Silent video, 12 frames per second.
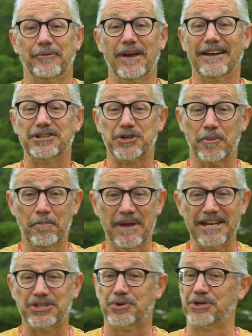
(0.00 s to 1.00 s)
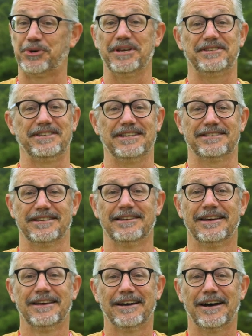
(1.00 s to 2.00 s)
We had a tremendous retreat season
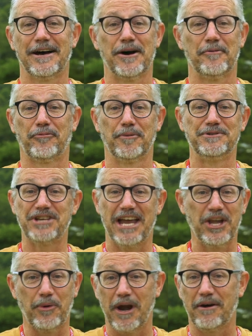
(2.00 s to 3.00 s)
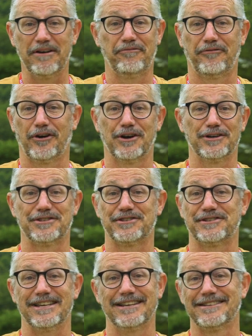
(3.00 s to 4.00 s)
from January
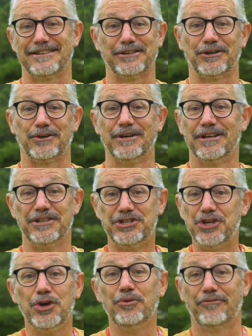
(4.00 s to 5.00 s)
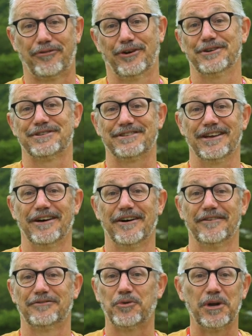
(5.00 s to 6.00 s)
1st until June 1st
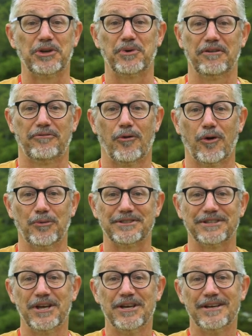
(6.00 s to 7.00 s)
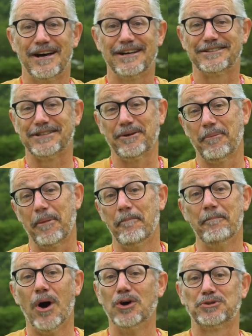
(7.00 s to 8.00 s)
of 2024 was the
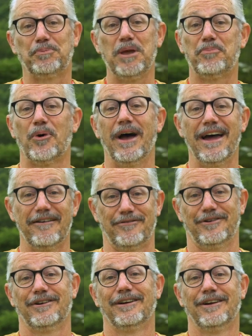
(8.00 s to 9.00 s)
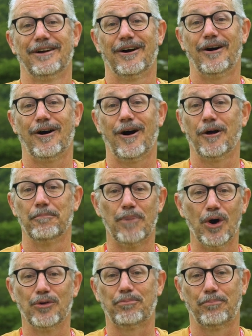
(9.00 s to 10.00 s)
most people ever on
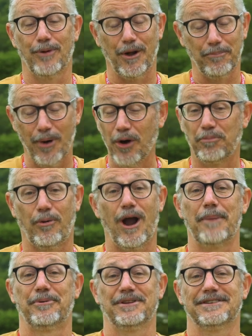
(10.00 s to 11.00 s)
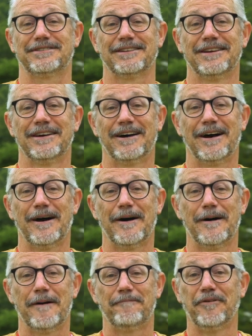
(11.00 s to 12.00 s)
both properties,
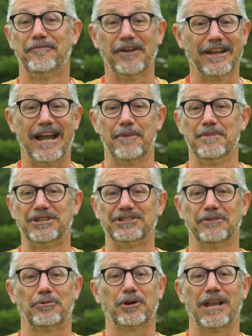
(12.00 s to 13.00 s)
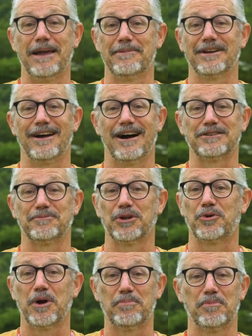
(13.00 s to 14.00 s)
fulfilling our mission of proclaiming the
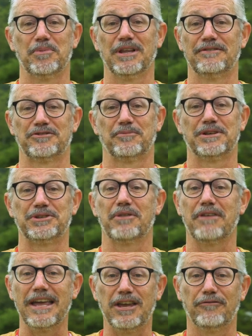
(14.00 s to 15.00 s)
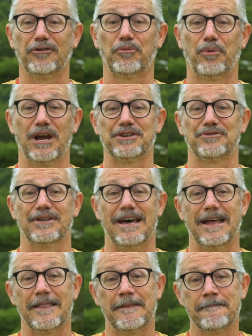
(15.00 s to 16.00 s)
gospel and equipping believers for mission. Thank you for your prayers for
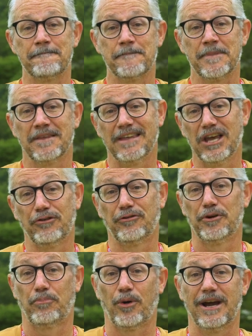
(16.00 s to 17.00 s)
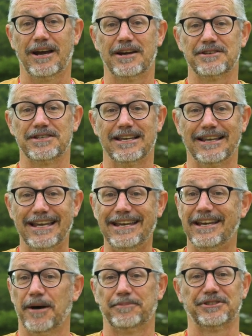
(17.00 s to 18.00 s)
that. Thank you for your prayers in
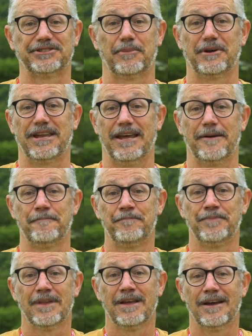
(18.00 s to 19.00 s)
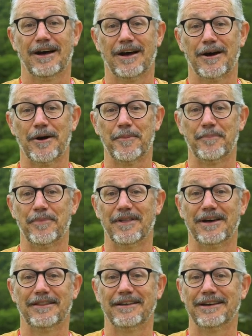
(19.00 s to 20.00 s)
leading up to summer camp.
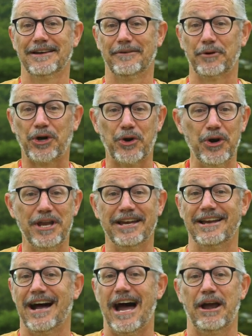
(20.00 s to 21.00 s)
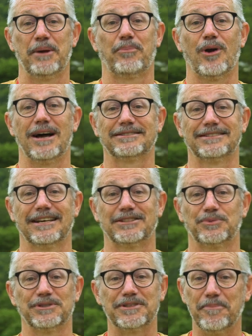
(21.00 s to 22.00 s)
The recruiting and hiring
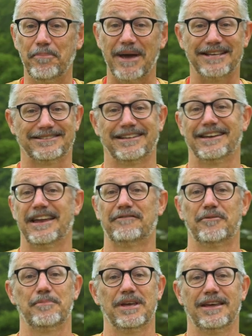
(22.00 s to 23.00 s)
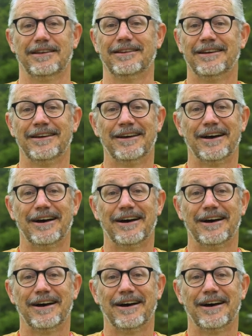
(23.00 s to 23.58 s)
process was the best it had ever been.